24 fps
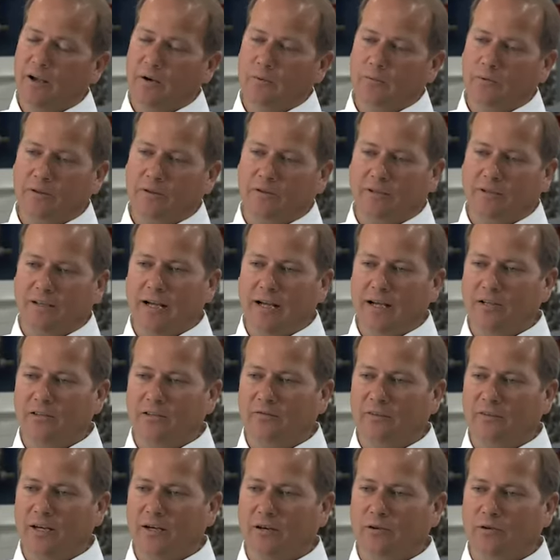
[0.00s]
with
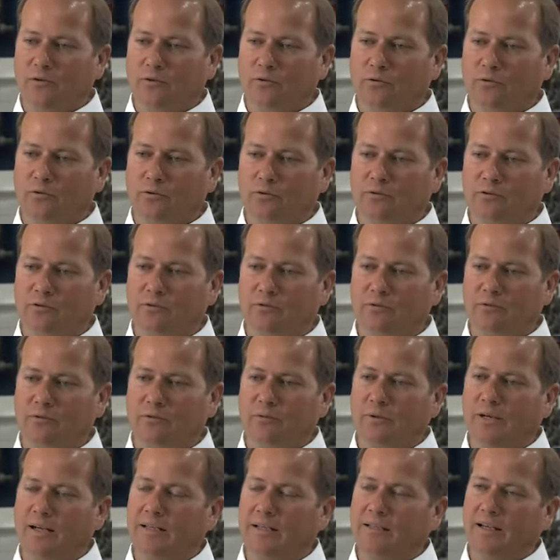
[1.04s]
today's vehicles,
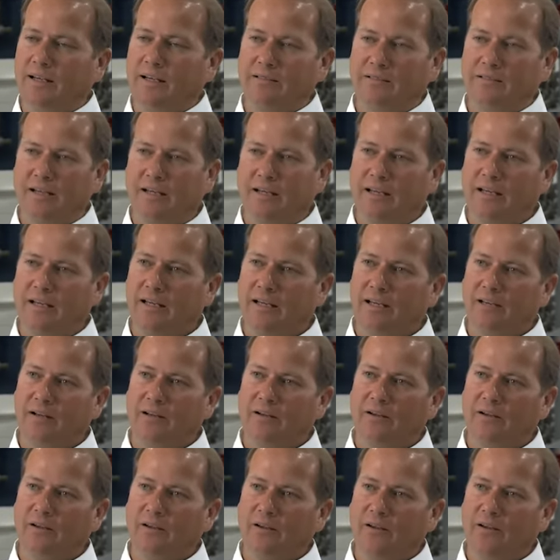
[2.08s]
when it takes a
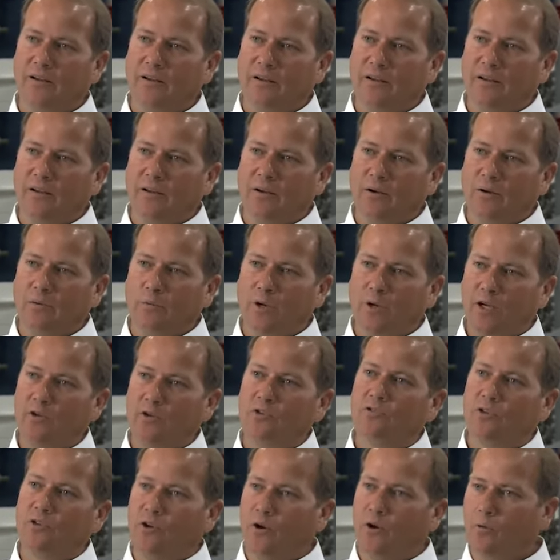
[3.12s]
hit, we
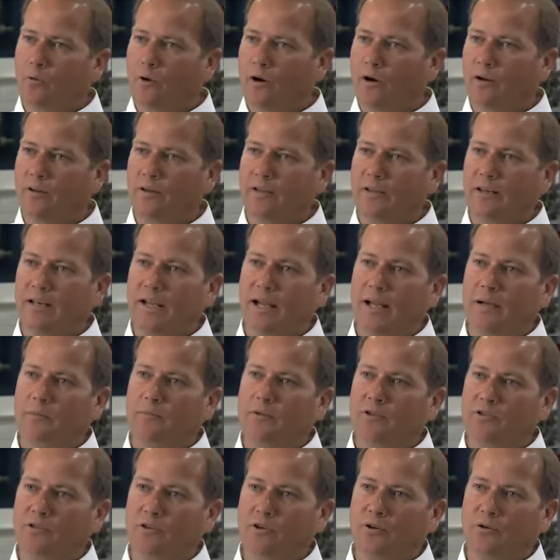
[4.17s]
used to know where all the
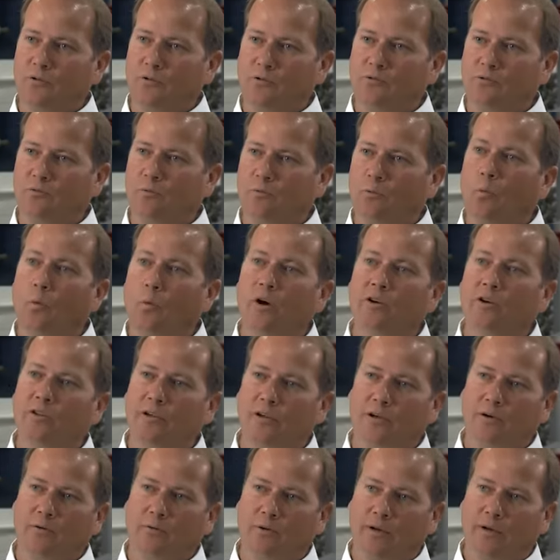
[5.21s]
damage goes. Where's
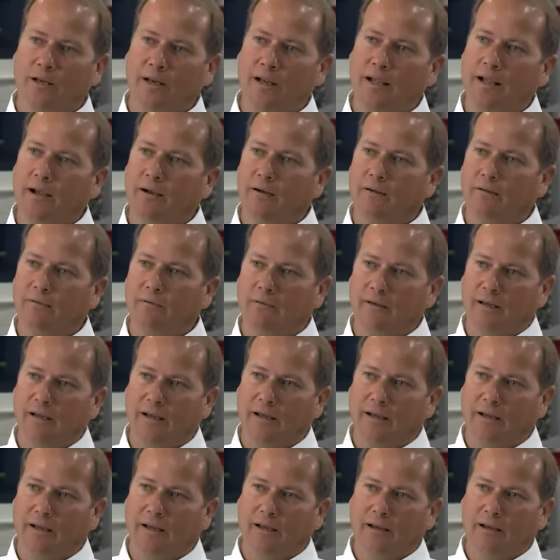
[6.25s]
it going now?
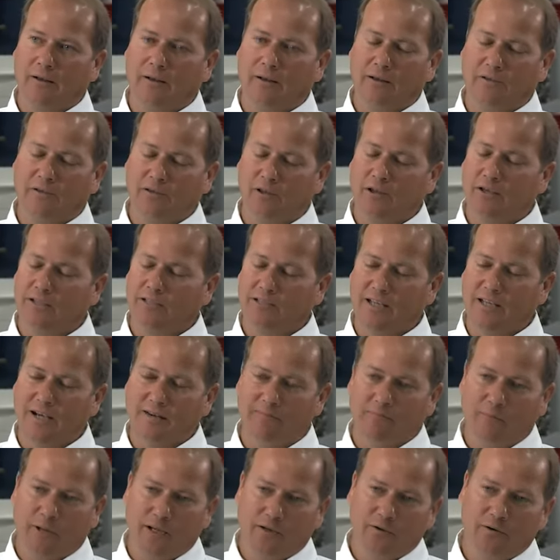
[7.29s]
And as long as
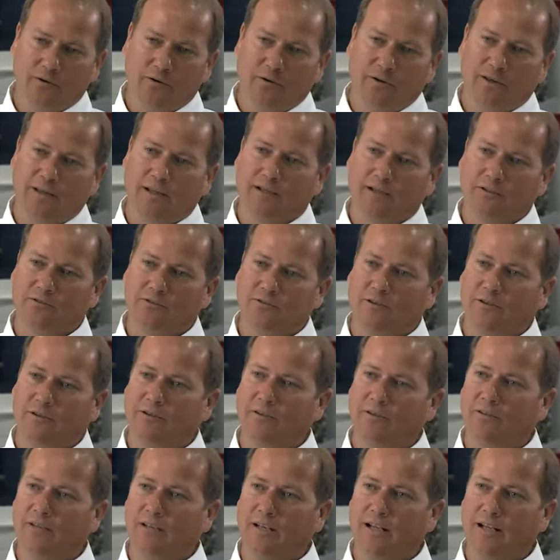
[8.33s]
I've been doing this
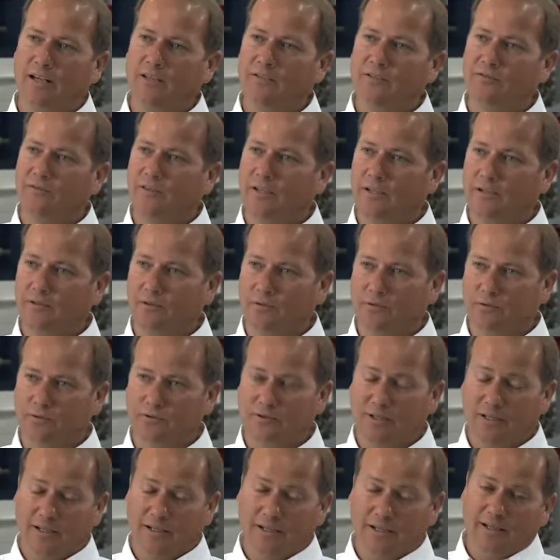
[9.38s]
on today's
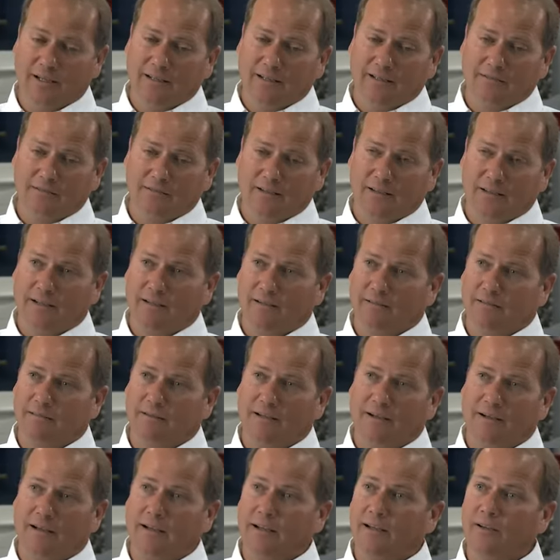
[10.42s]
vehicles, it's like
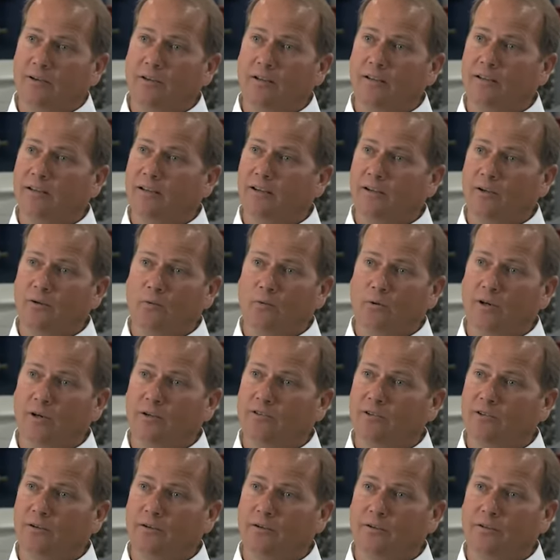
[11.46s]
I couldn't tell you where
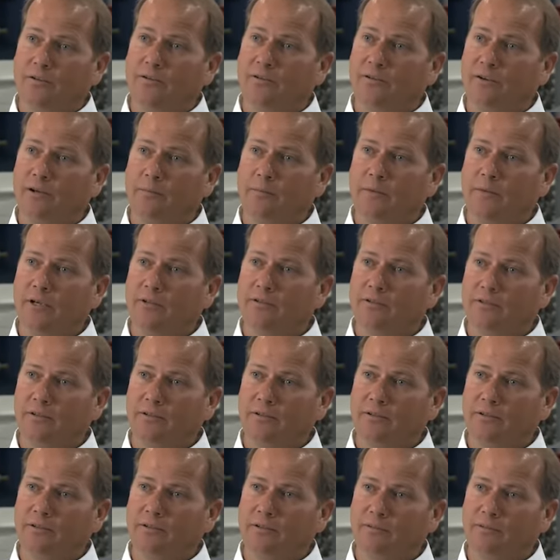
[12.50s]
it's going until I measure
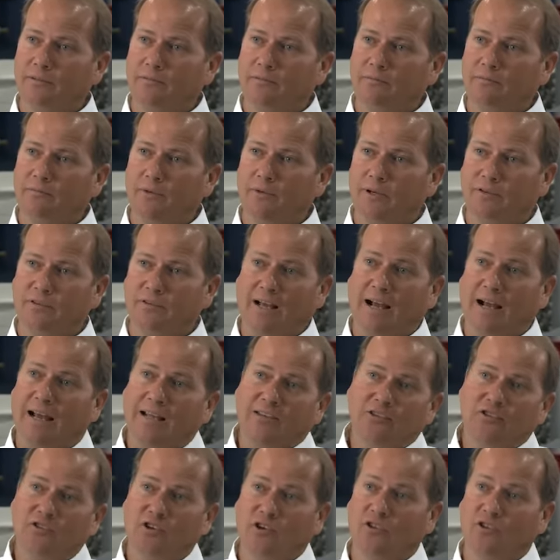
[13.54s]
it, because I
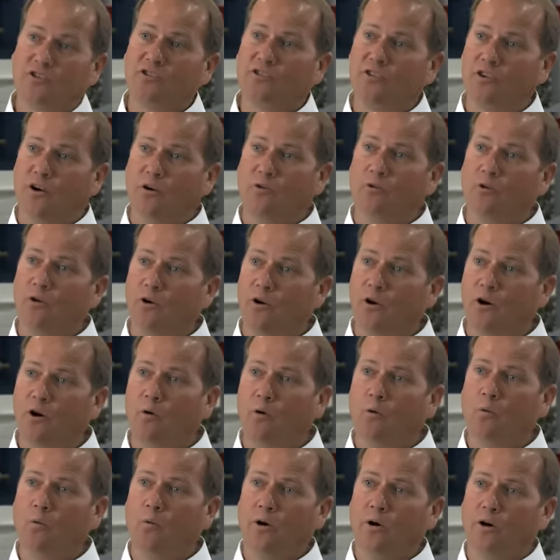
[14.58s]
just don't know
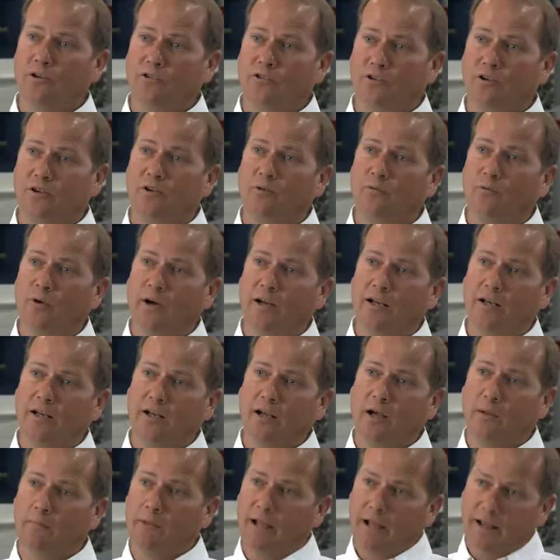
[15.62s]
where it's going to wind
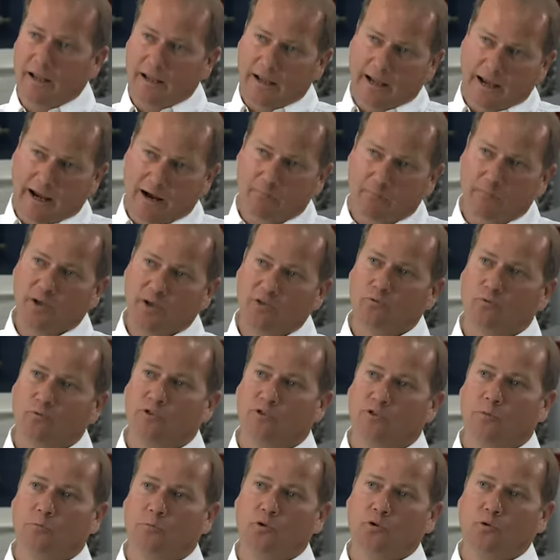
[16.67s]
up, how much
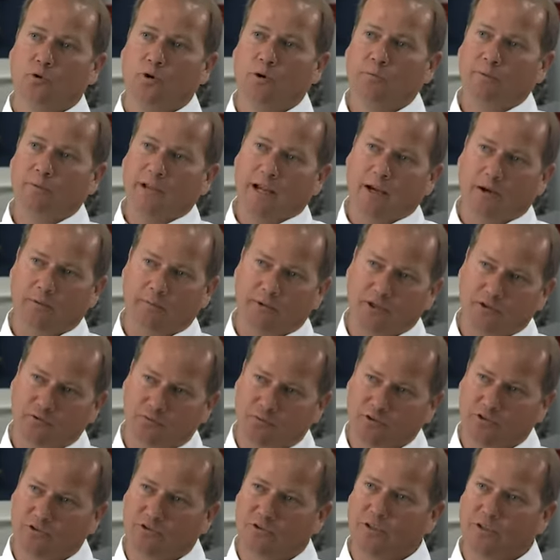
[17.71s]
was absorbed, how much
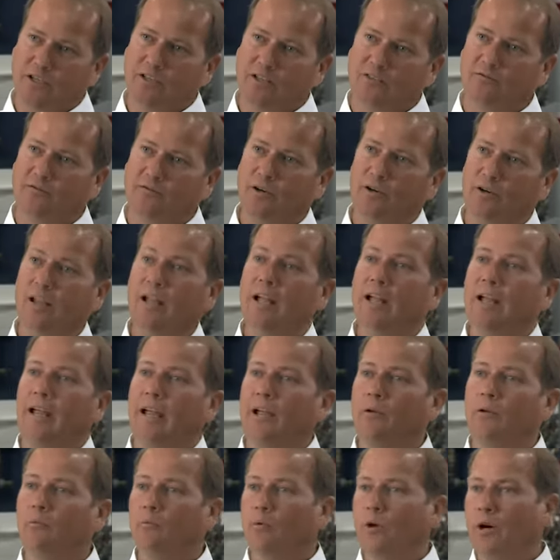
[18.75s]
was transferred,
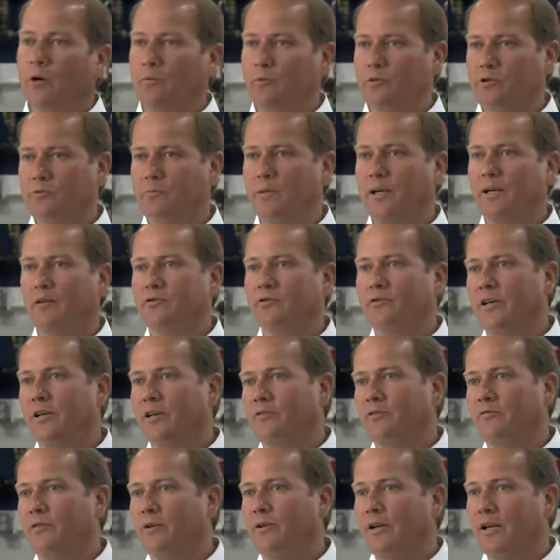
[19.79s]
and where it was being
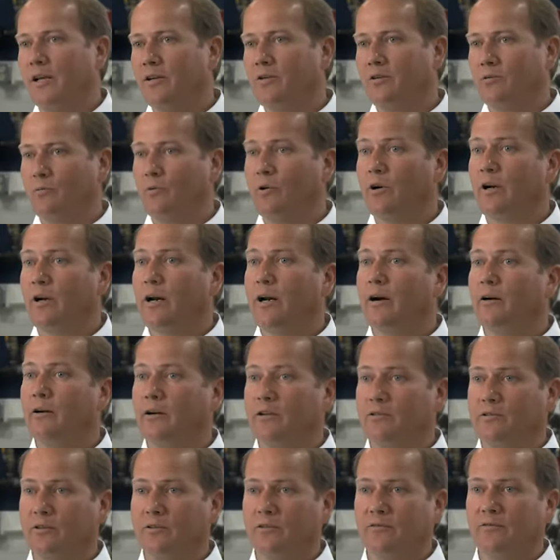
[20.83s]
transferred into what
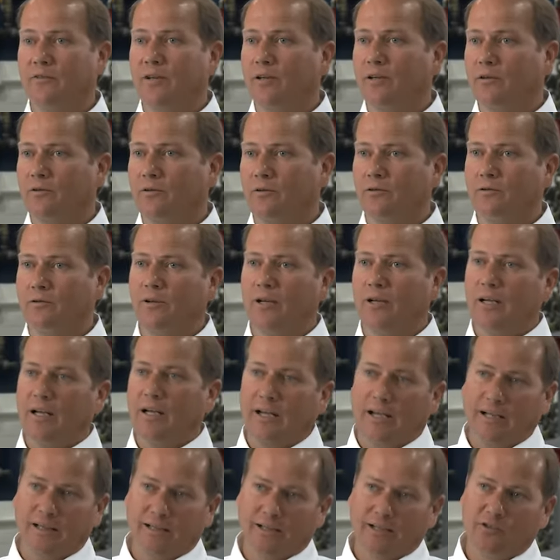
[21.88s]
areas of the vehicle,
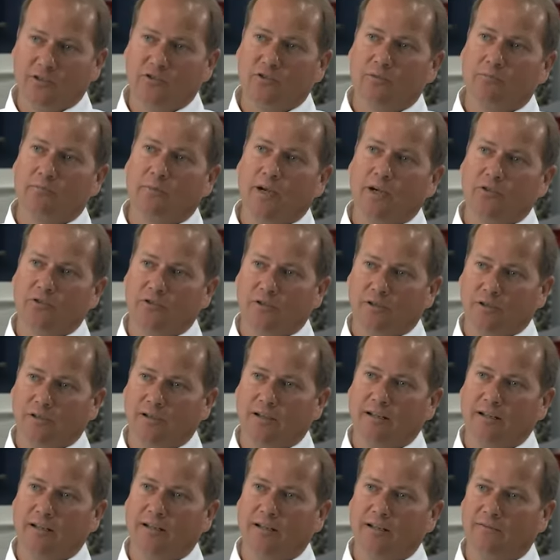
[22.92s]
unless you measure it to
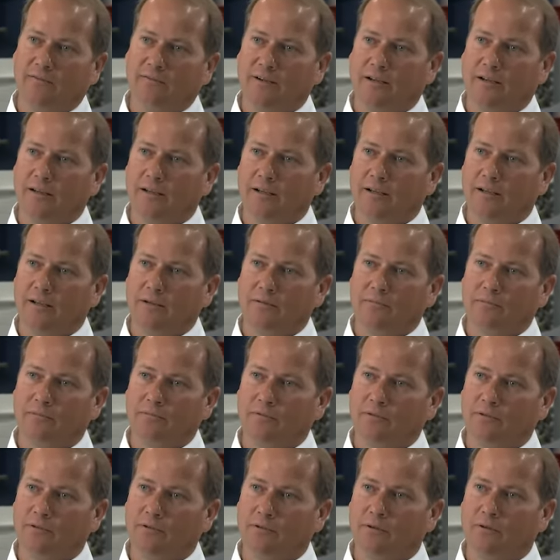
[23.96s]
identify that.
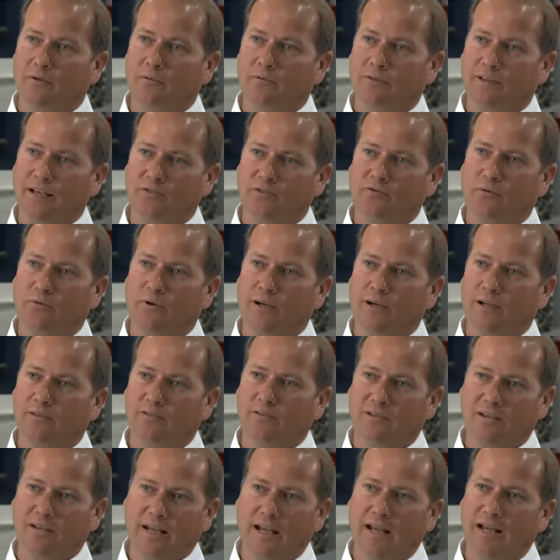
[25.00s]
So that's why
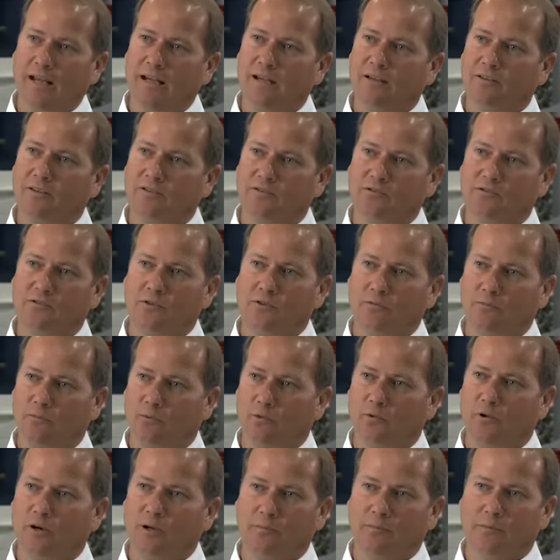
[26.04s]
today it's so
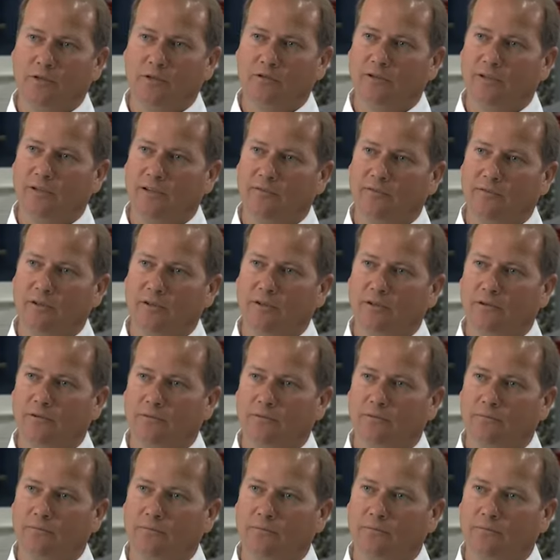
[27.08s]
important to measure that vehicle.